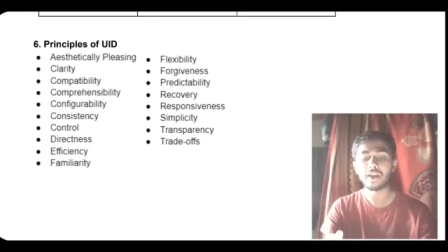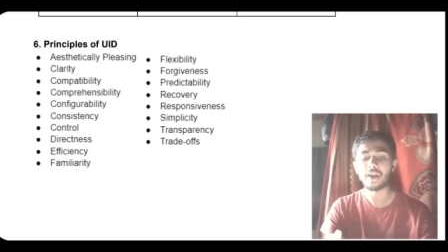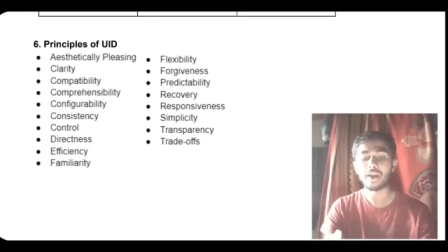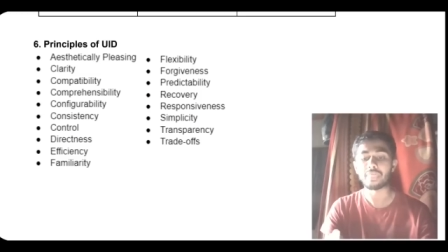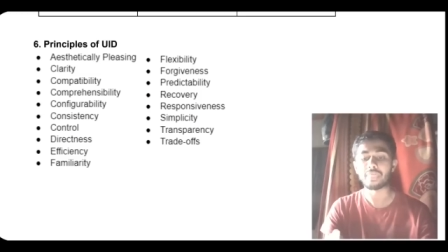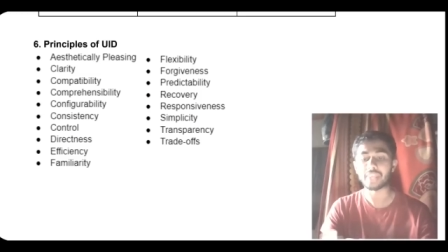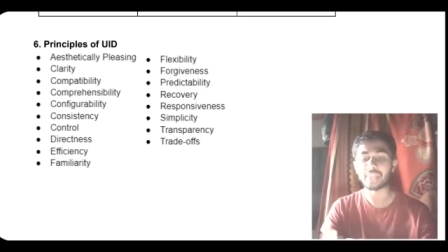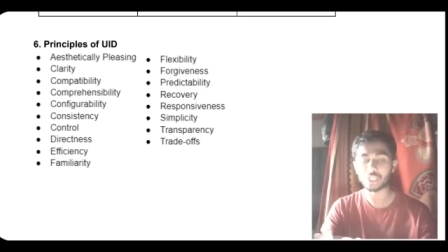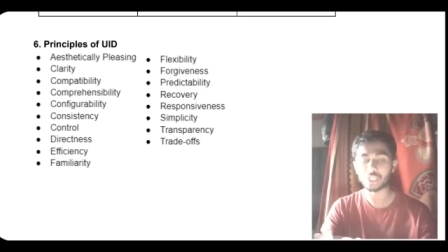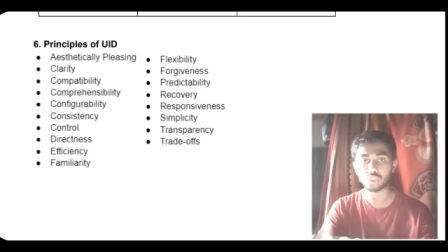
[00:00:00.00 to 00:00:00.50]

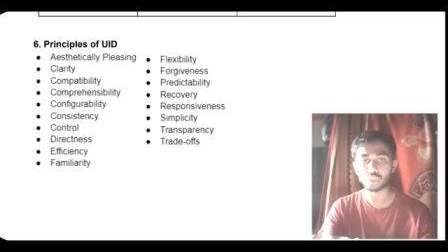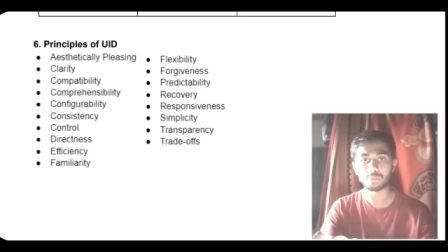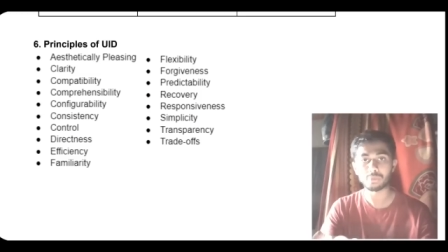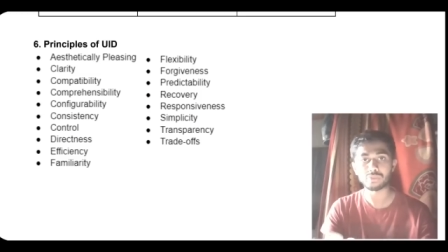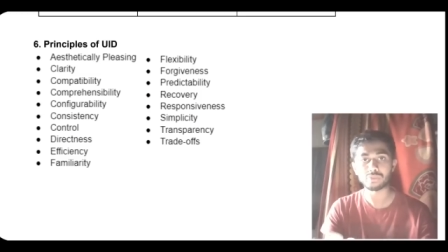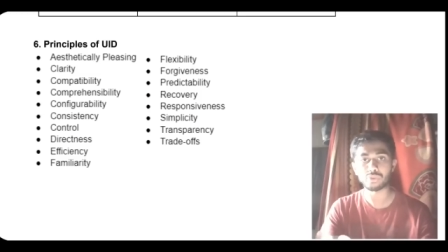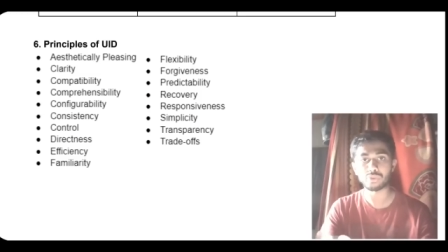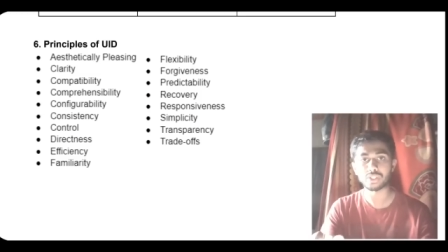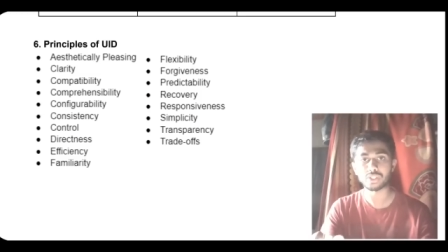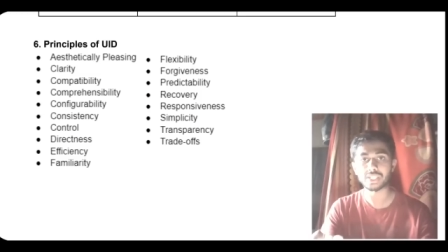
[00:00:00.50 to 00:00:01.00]
And thank you so
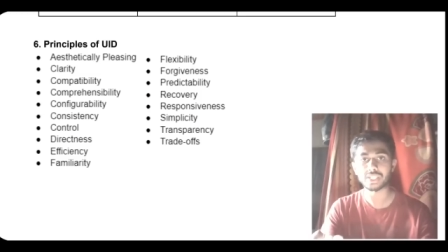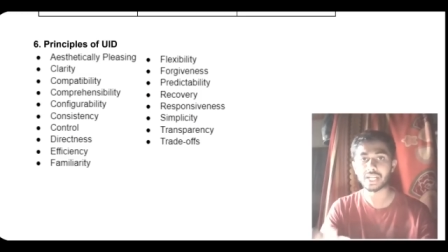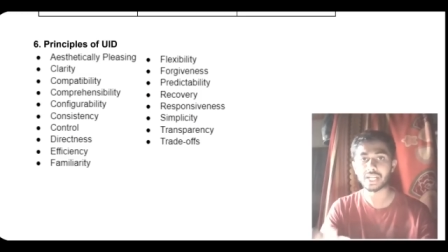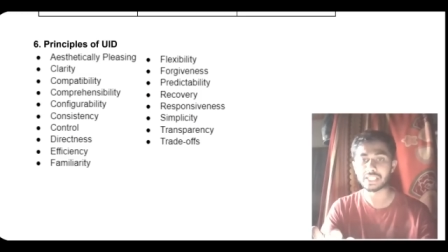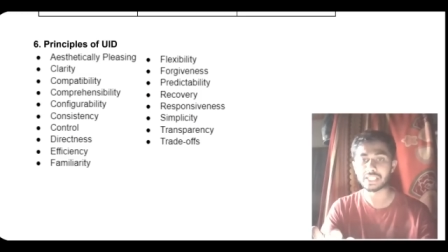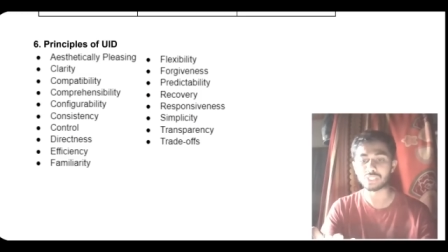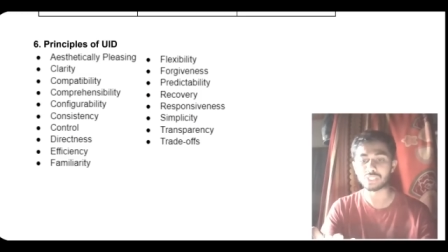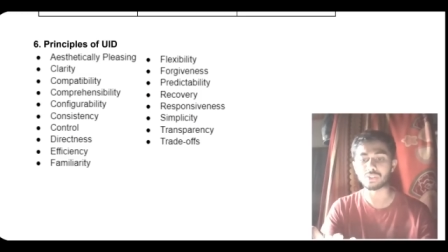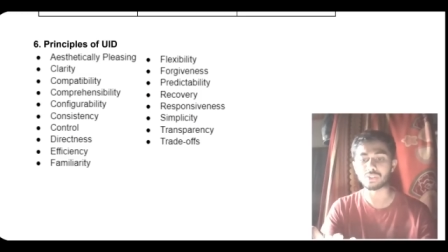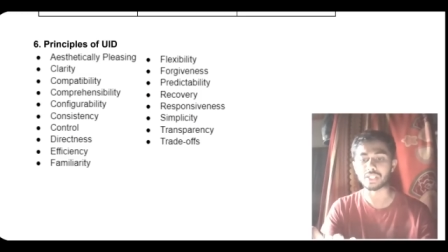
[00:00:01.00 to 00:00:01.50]
much for watching.
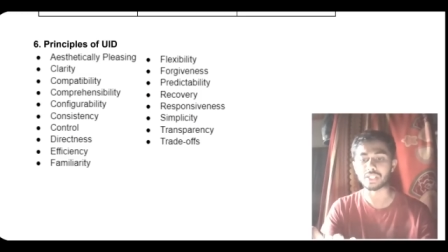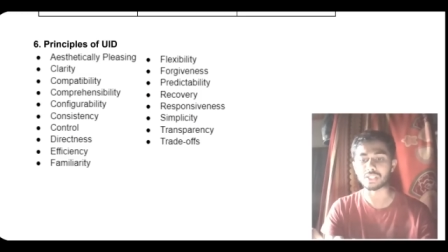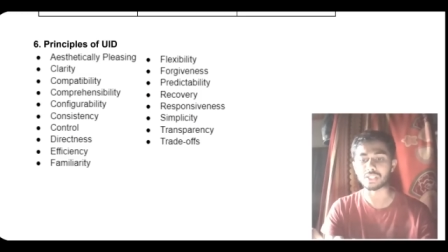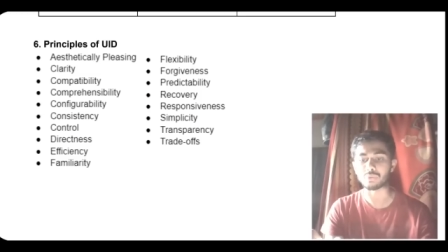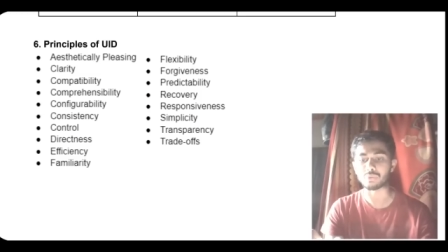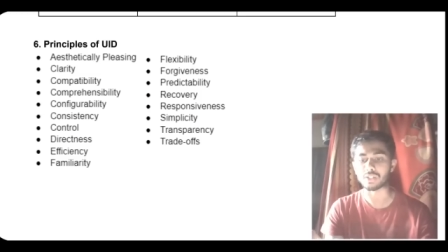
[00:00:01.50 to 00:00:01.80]
I'll see you in the next